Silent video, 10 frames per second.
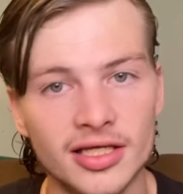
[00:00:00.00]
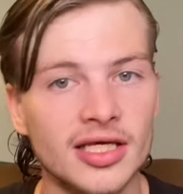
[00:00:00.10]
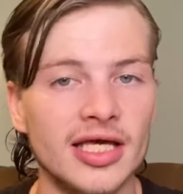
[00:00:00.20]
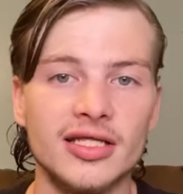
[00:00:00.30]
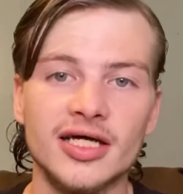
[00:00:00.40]

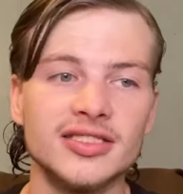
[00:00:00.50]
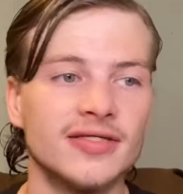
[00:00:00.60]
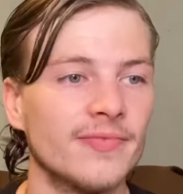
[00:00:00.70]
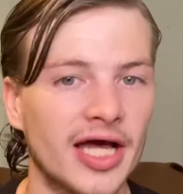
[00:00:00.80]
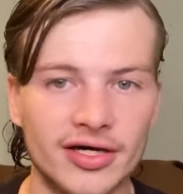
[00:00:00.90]
It doesn't
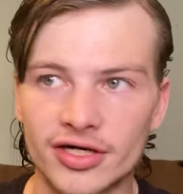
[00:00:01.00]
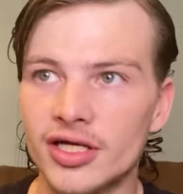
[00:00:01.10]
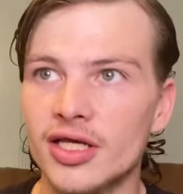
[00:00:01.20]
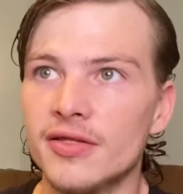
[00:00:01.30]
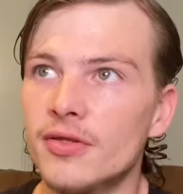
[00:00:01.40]
matter.
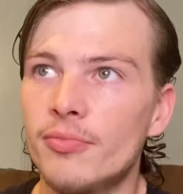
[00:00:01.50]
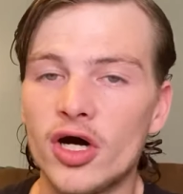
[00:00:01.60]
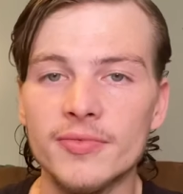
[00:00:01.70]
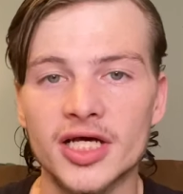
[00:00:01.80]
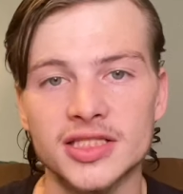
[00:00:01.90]
The
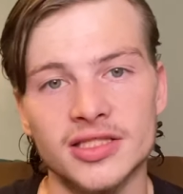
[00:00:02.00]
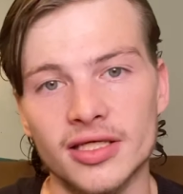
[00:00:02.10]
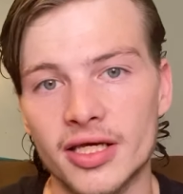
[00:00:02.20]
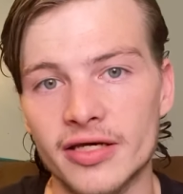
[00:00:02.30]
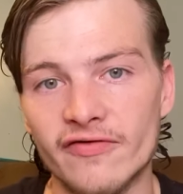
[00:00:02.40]
bulb doesn't
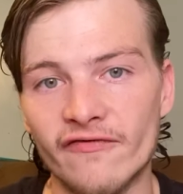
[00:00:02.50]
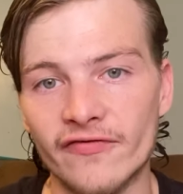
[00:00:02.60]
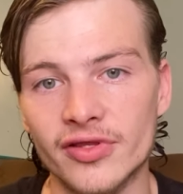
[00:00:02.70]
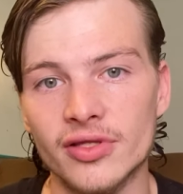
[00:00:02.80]
give